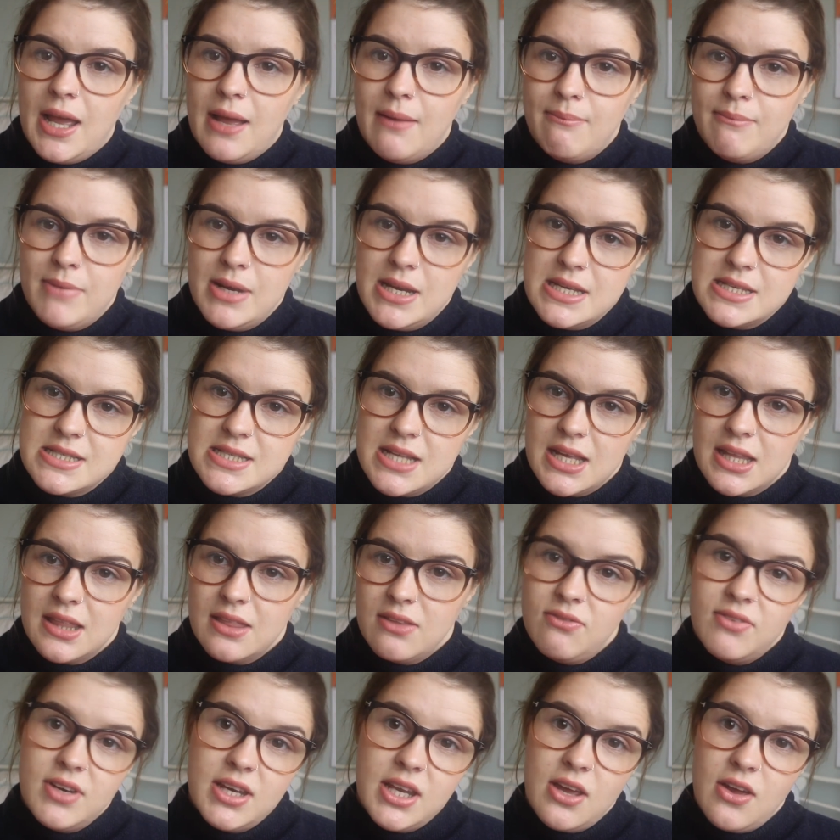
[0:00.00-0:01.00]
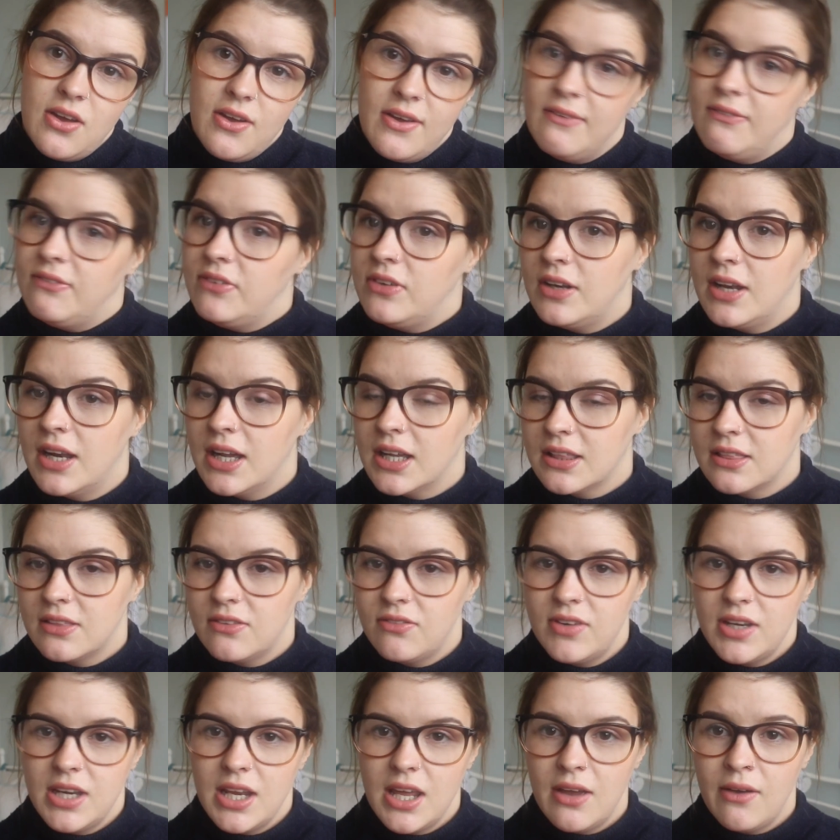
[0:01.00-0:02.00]
and please like the video if you liked the
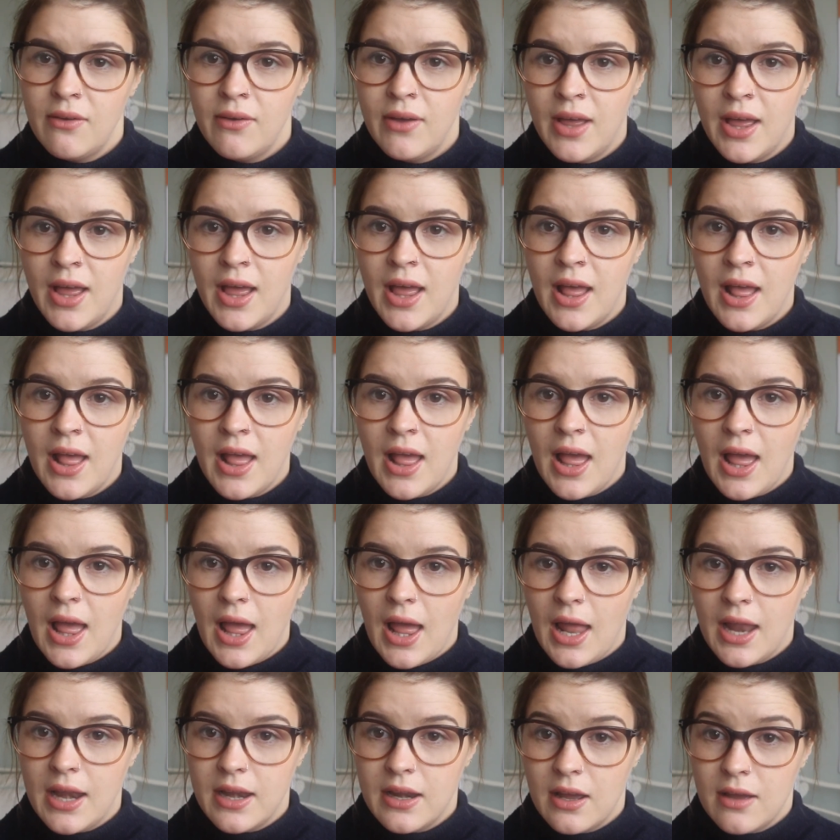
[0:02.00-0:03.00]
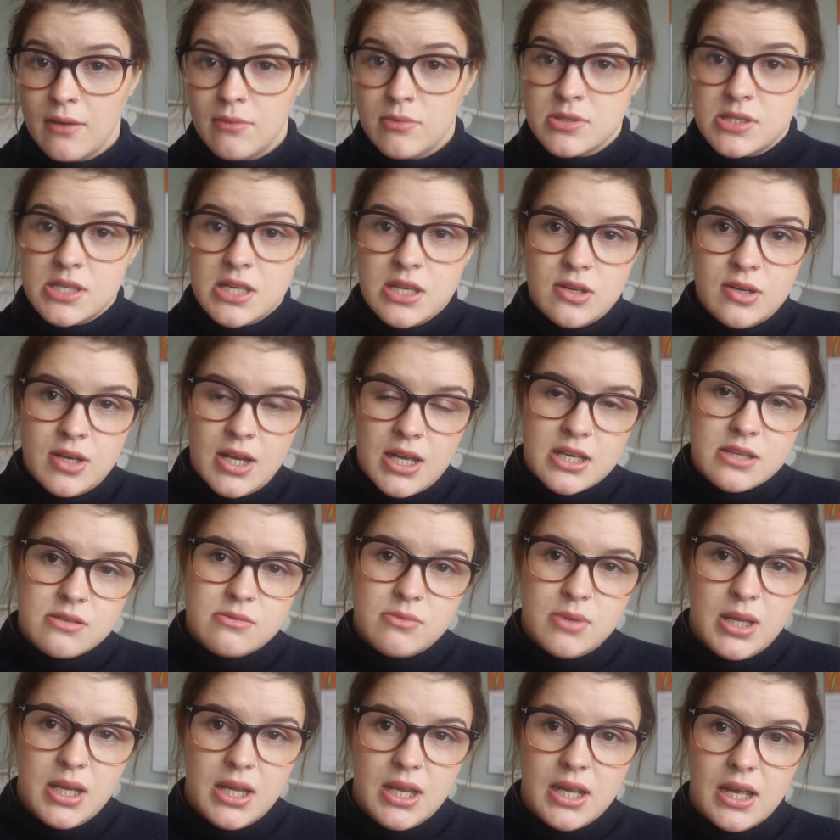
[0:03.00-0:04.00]
video. And I will see you next
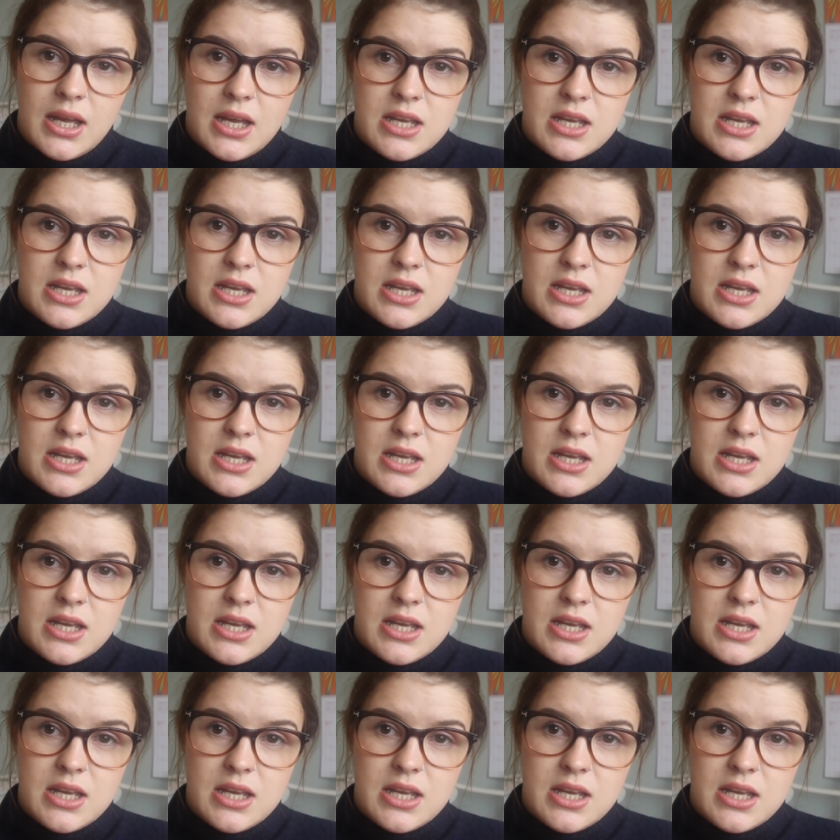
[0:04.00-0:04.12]
week.